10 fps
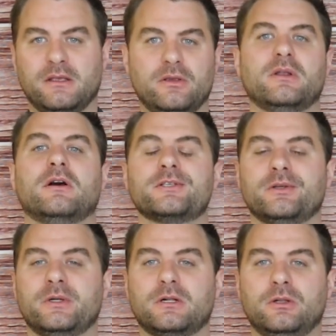You can
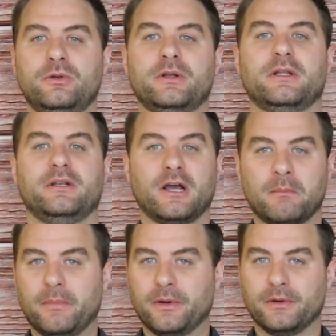also include
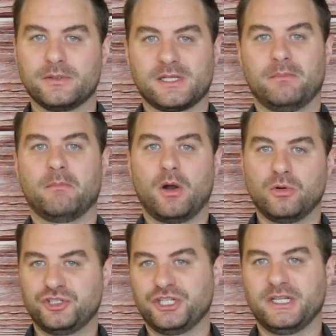numbers,
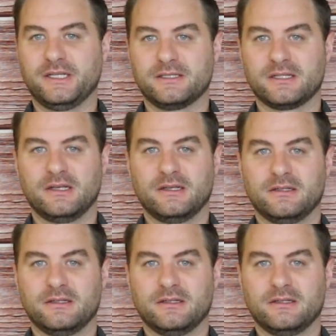emojis,